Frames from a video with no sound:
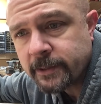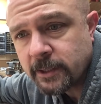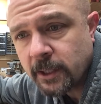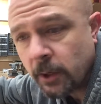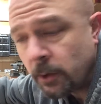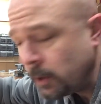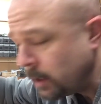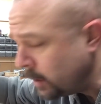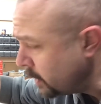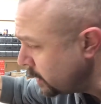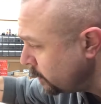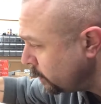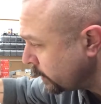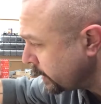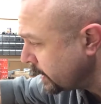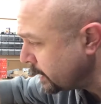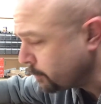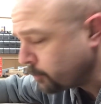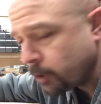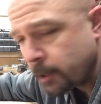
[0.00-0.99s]
So
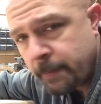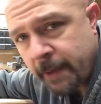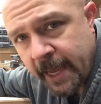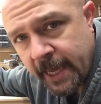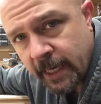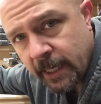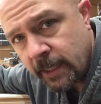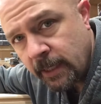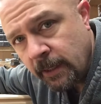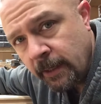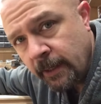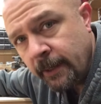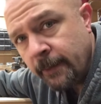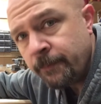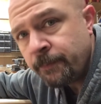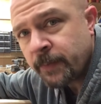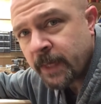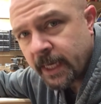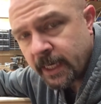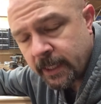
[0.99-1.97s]
we'll get it pre-painted,
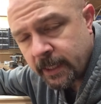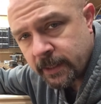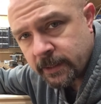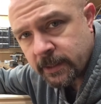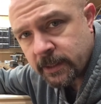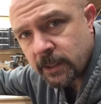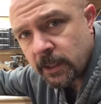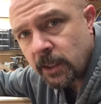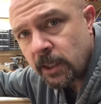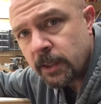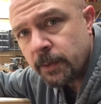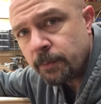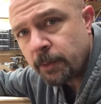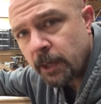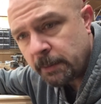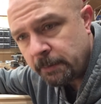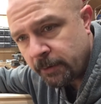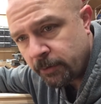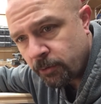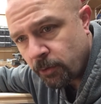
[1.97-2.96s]
get it installed,
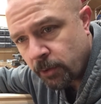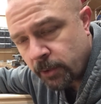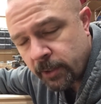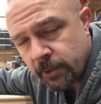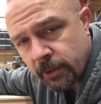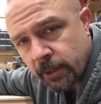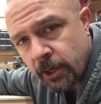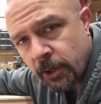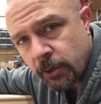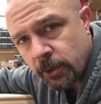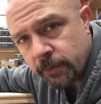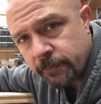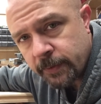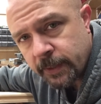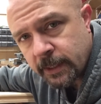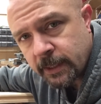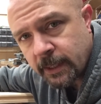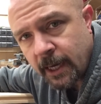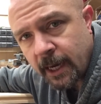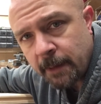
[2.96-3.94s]
probably throw another coat over
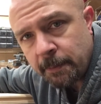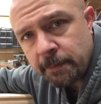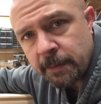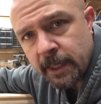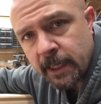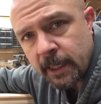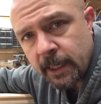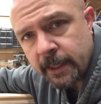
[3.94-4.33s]
the top